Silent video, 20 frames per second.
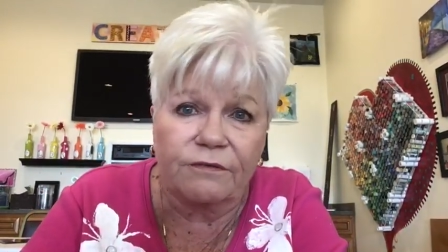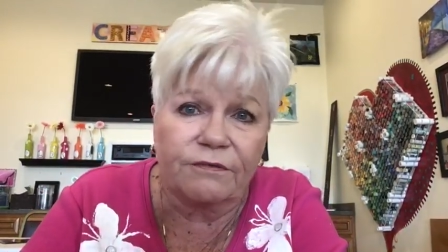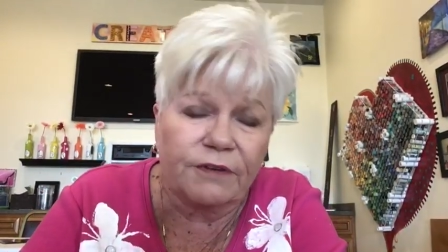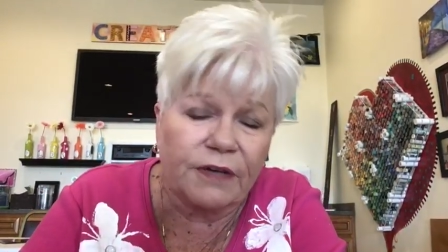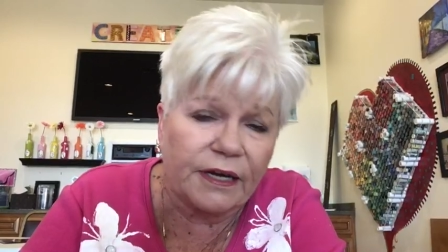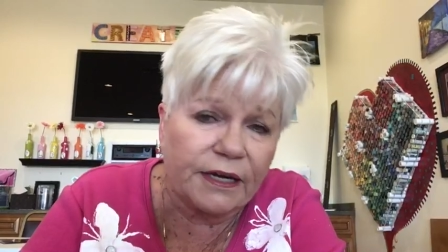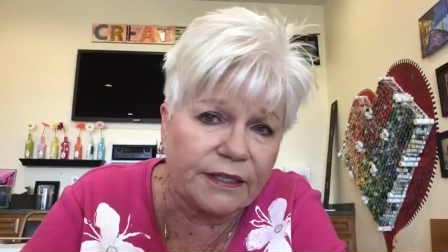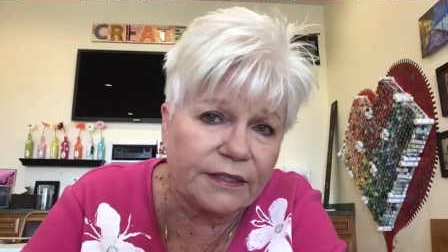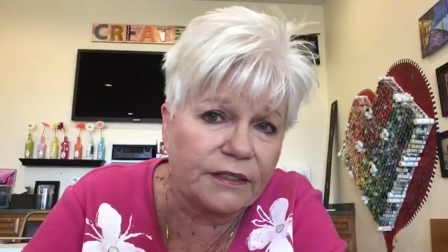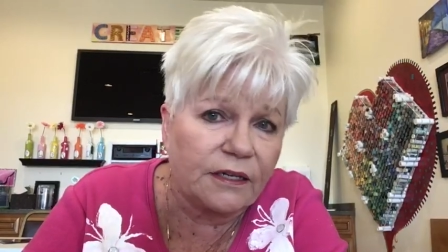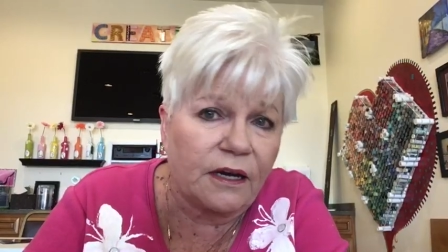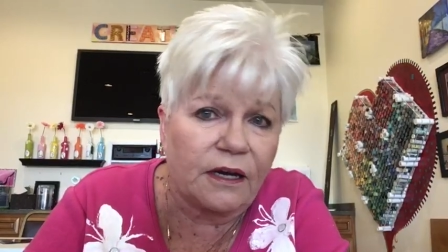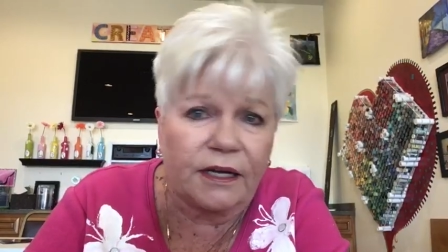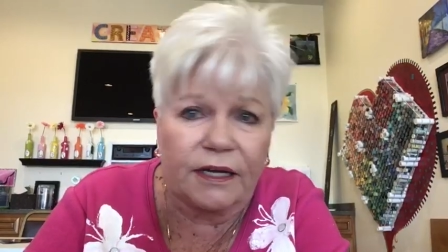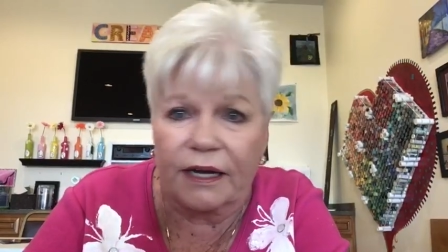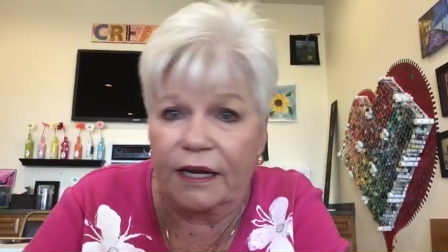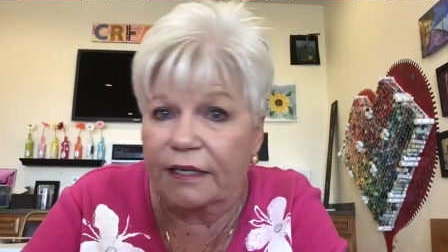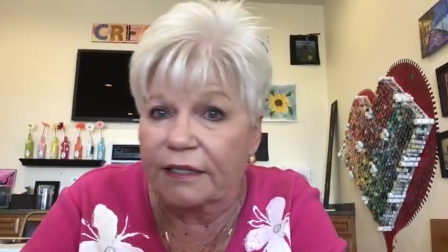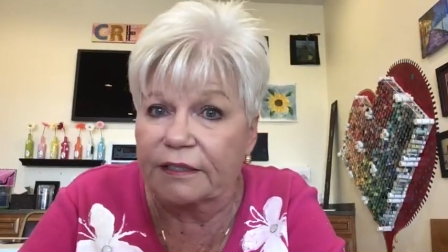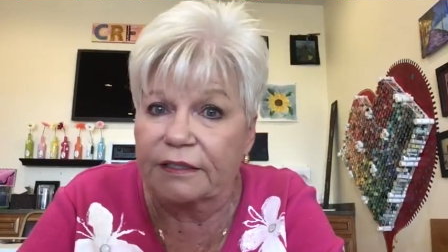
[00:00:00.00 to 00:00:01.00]
fine.
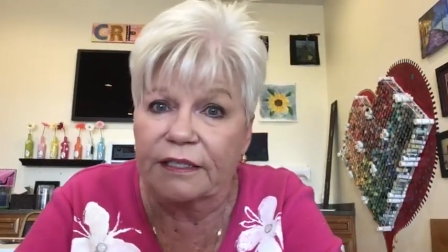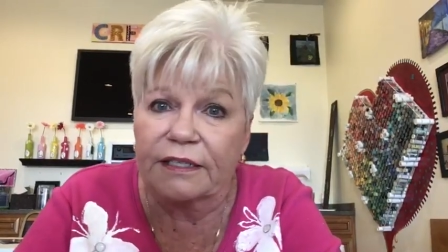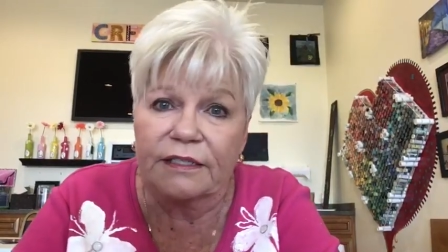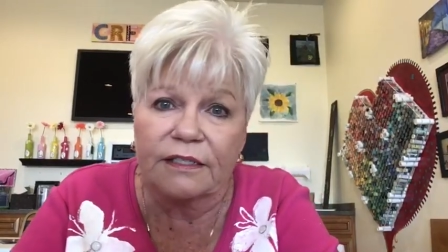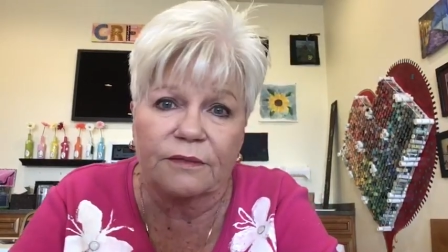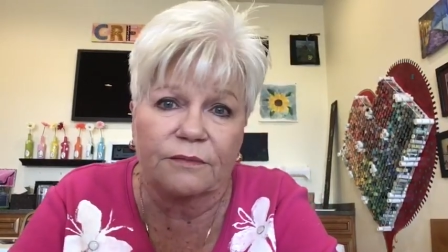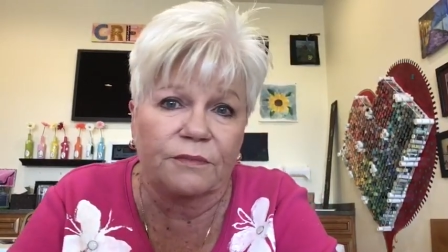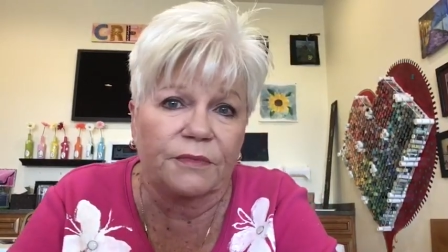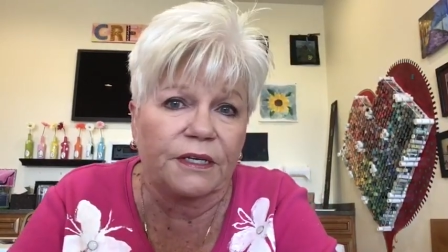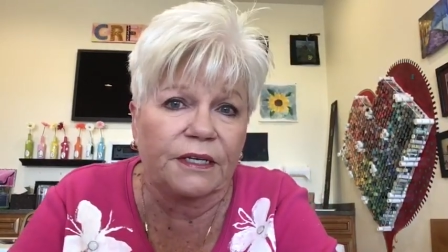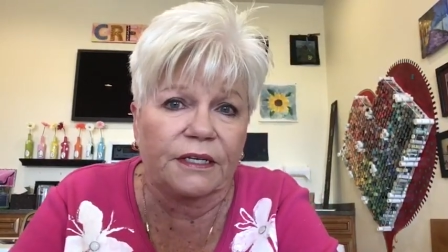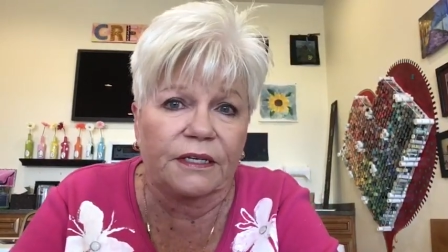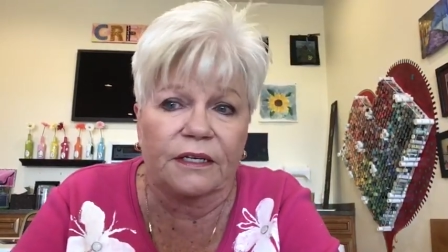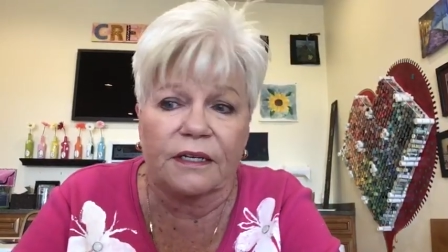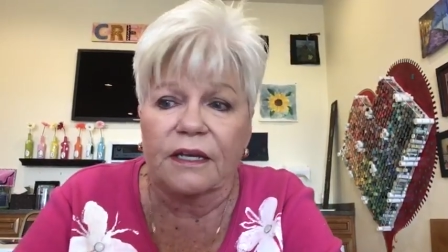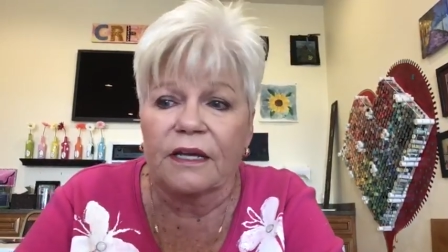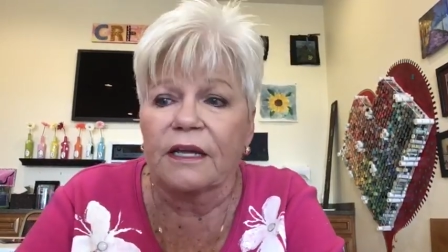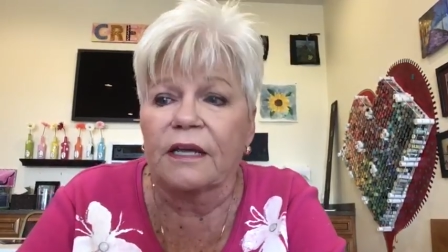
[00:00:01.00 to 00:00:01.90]
Not. It doesn't mean